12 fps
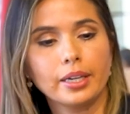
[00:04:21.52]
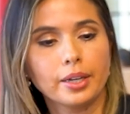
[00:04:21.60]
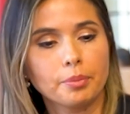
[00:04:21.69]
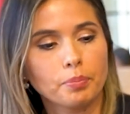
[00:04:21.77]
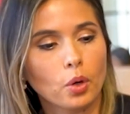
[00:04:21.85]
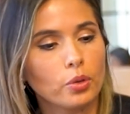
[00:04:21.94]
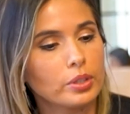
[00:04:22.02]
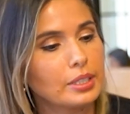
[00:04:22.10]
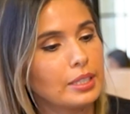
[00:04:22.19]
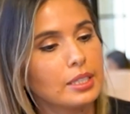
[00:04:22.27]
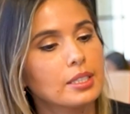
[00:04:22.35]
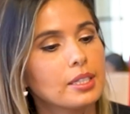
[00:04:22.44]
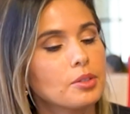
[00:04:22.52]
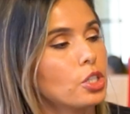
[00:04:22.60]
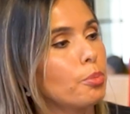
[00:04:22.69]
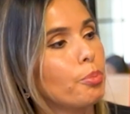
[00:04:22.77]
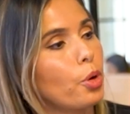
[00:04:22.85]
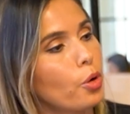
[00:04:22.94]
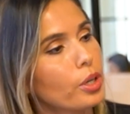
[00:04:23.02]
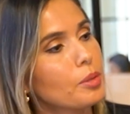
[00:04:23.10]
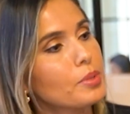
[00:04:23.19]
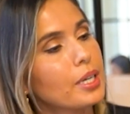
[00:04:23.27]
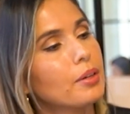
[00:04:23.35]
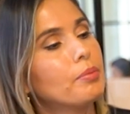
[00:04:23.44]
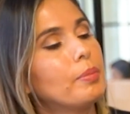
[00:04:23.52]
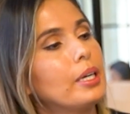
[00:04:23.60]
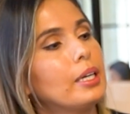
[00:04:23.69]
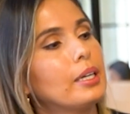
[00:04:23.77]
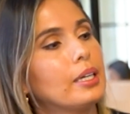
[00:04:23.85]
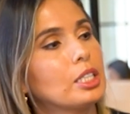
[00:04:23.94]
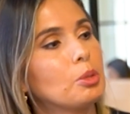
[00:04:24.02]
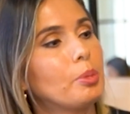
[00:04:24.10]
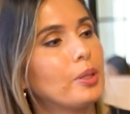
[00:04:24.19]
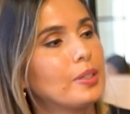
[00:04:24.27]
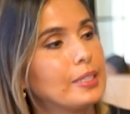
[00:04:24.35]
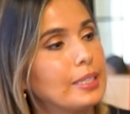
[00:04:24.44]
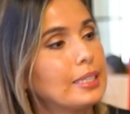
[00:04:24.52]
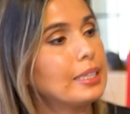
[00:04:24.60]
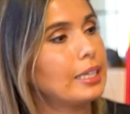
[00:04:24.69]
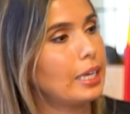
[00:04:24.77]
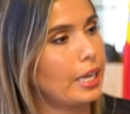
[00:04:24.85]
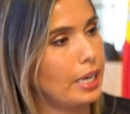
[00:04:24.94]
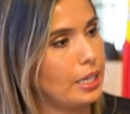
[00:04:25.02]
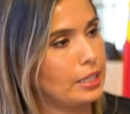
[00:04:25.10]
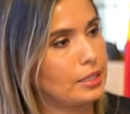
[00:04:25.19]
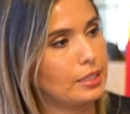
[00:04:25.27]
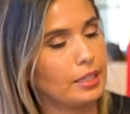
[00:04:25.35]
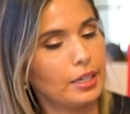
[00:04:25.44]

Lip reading: other citizenship programs have been experiencing delays.